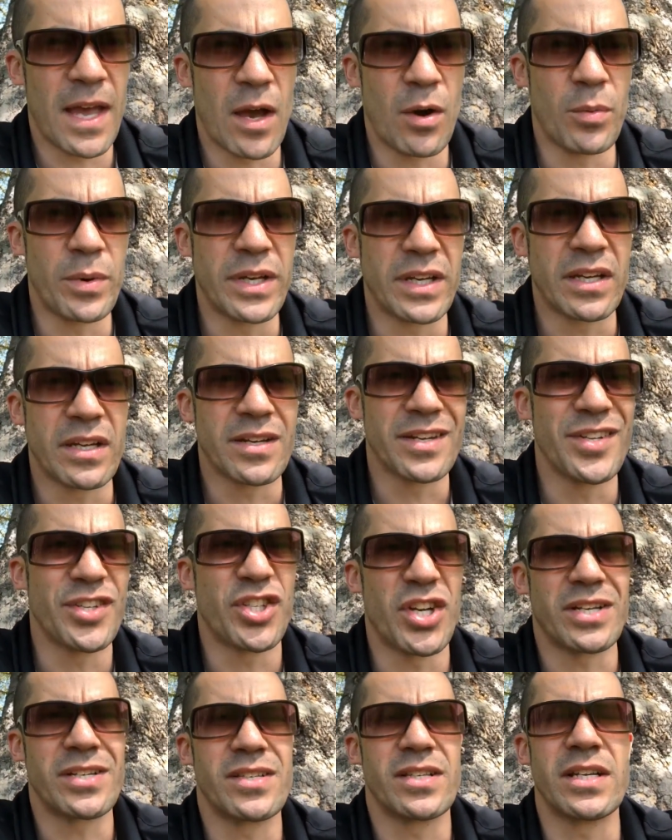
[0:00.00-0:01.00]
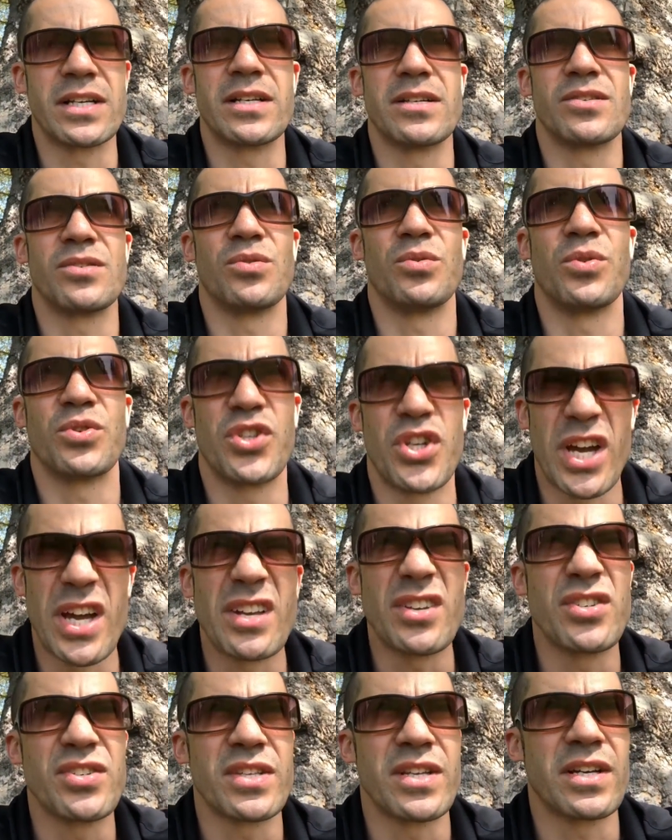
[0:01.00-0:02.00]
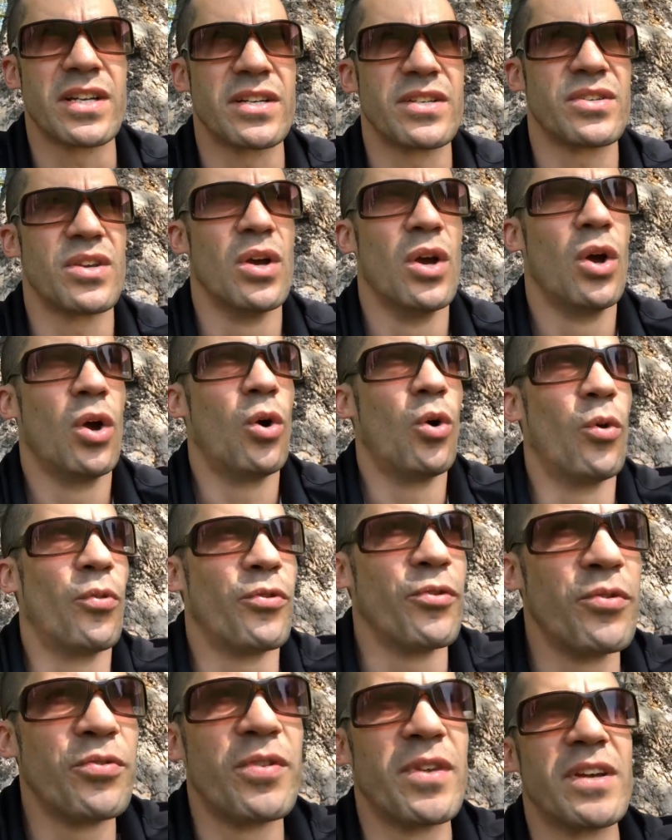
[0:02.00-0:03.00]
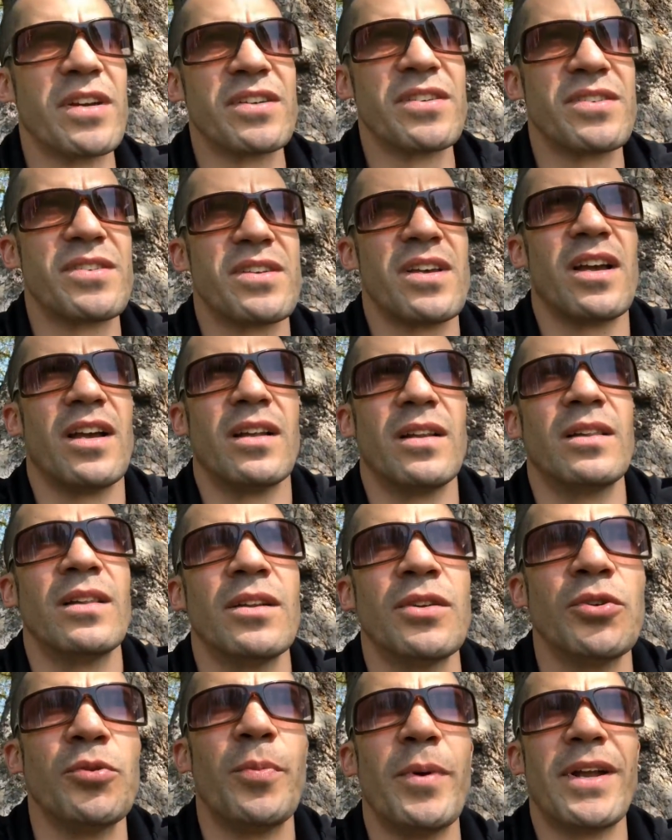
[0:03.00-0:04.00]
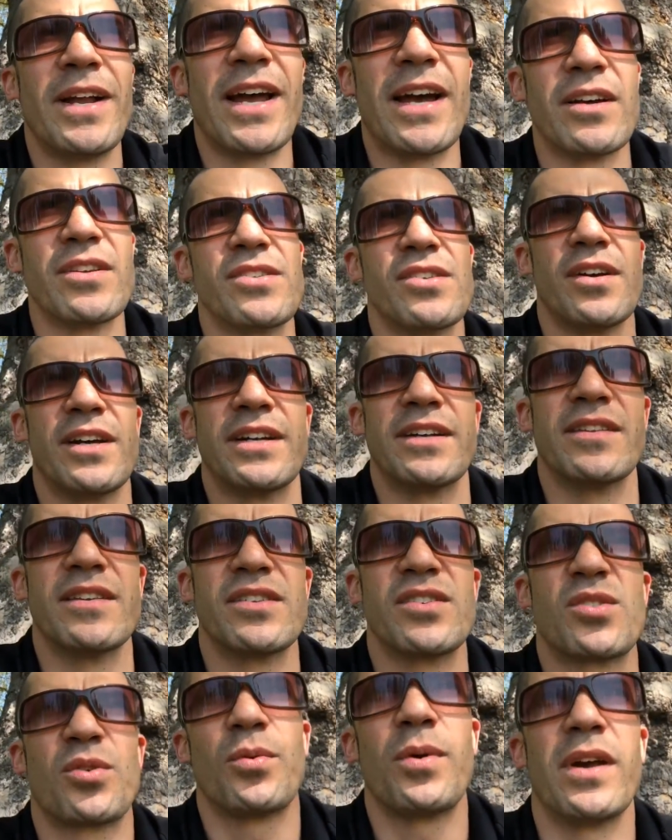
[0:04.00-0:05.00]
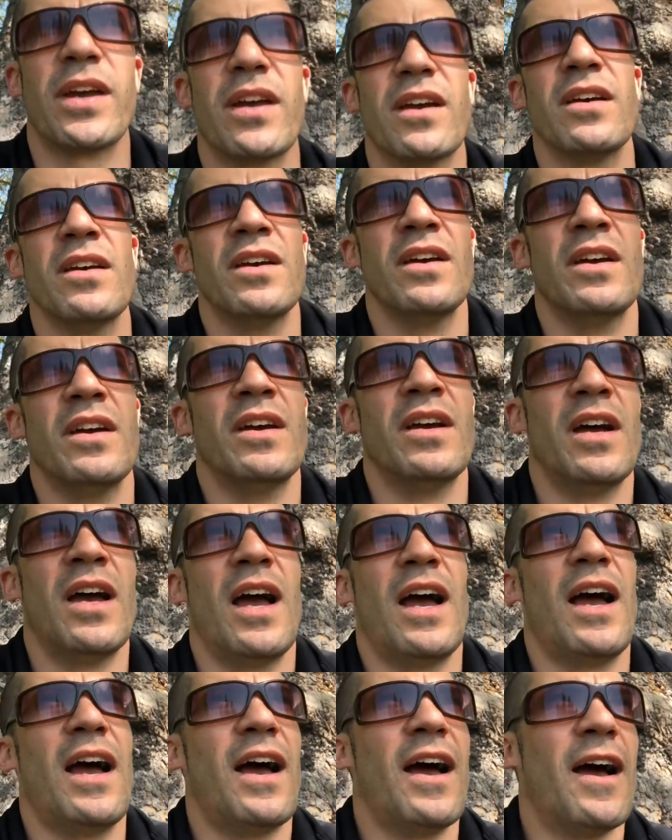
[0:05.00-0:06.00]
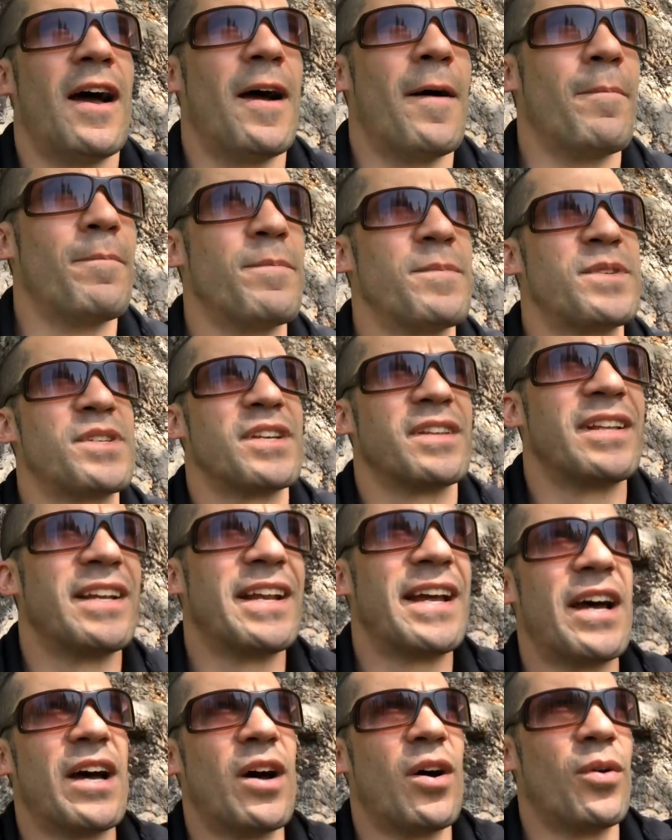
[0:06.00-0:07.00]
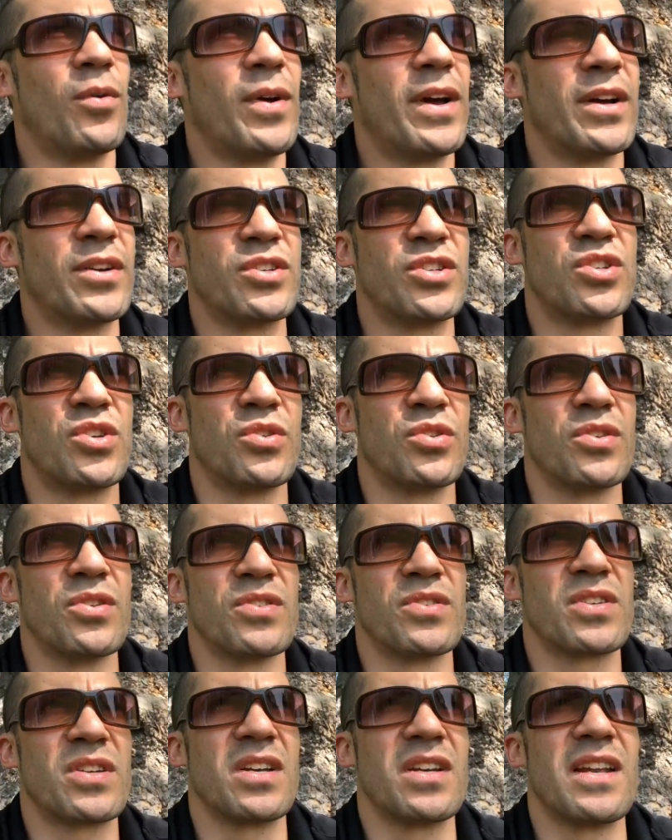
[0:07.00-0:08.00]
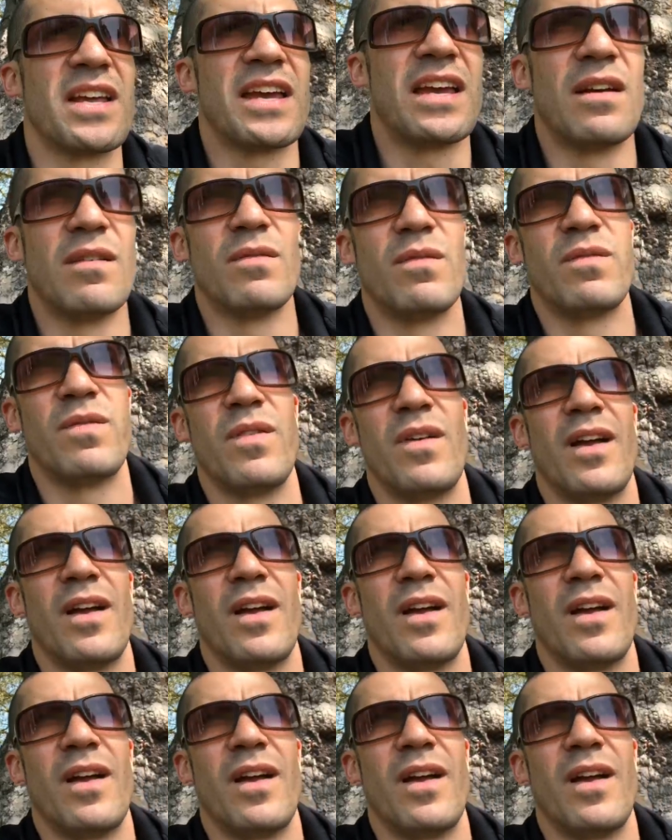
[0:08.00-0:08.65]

how we can adjust things or change things or do things a little bit outside of the square, so that our students can have